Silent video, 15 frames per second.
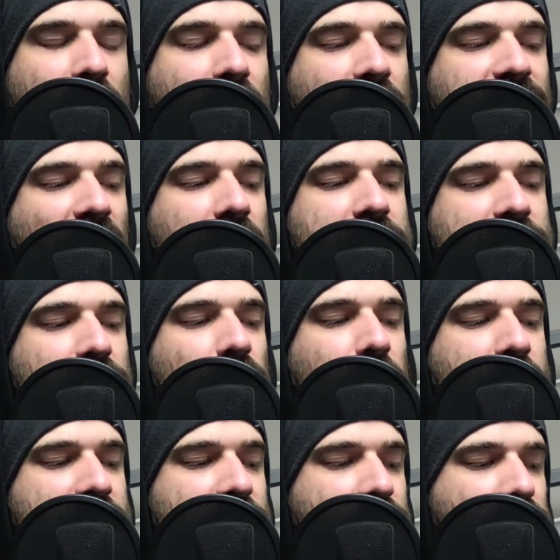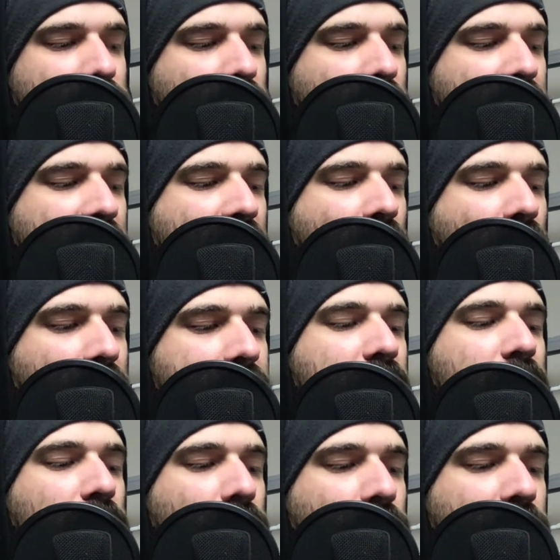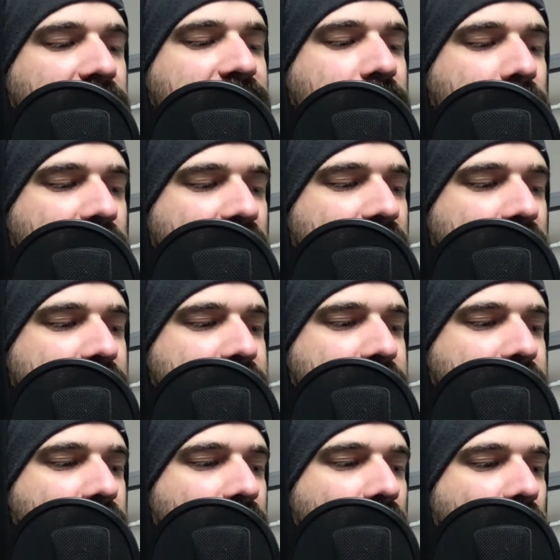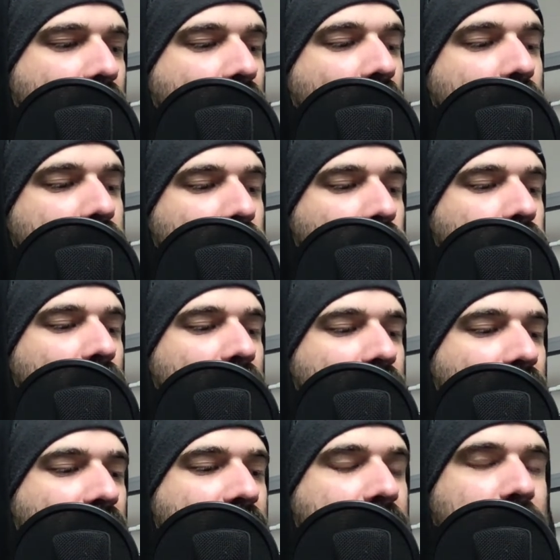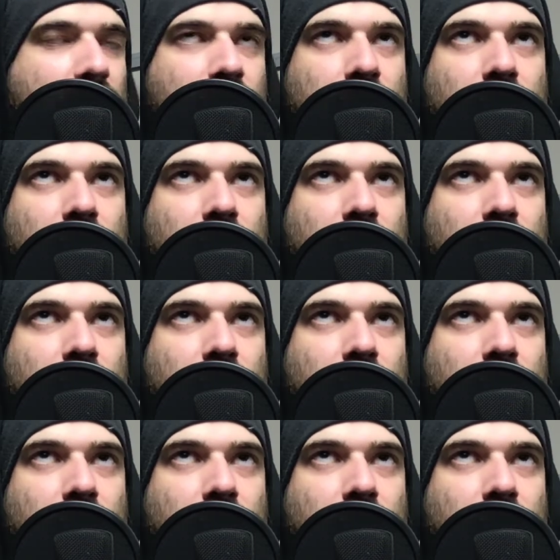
if I was in your position right now, I would learn from this. I would uh, like